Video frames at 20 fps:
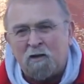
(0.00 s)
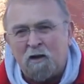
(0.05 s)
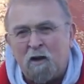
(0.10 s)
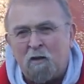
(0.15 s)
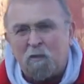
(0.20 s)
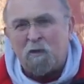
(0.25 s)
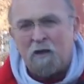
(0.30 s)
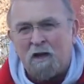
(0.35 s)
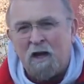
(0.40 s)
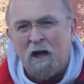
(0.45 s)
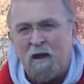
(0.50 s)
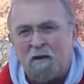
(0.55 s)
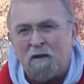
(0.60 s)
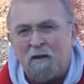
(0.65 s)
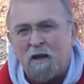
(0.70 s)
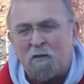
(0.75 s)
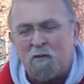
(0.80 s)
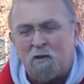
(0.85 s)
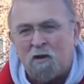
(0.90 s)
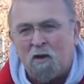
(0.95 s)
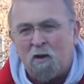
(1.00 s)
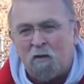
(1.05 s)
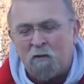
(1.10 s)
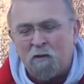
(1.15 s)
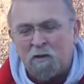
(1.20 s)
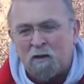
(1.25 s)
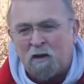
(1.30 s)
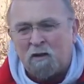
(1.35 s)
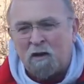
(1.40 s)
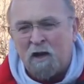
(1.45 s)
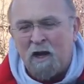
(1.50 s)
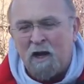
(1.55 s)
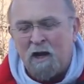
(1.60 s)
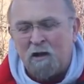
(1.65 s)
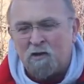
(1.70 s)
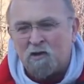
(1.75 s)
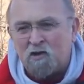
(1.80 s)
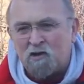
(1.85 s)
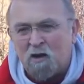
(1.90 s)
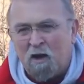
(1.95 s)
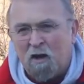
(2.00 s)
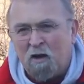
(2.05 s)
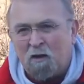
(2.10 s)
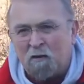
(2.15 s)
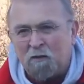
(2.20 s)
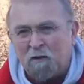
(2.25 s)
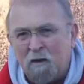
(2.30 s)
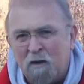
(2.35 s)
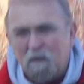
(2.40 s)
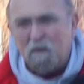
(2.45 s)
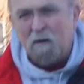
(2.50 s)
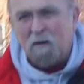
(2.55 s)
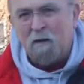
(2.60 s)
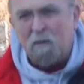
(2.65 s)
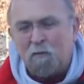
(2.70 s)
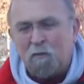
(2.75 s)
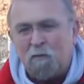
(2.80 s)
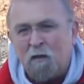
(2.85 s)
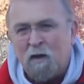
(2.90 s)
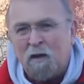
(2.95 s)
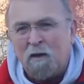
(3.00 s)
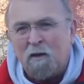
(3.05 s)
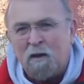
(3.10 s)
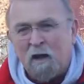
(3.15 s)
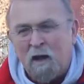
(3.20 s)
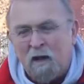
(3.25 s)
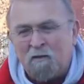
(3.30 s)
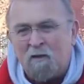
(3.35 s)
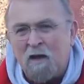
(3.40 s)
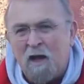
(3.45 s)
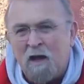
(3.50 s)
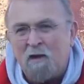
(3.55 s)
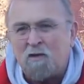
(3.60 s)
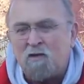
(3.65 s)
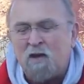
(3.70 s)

you know, again, they would go with the land assault and then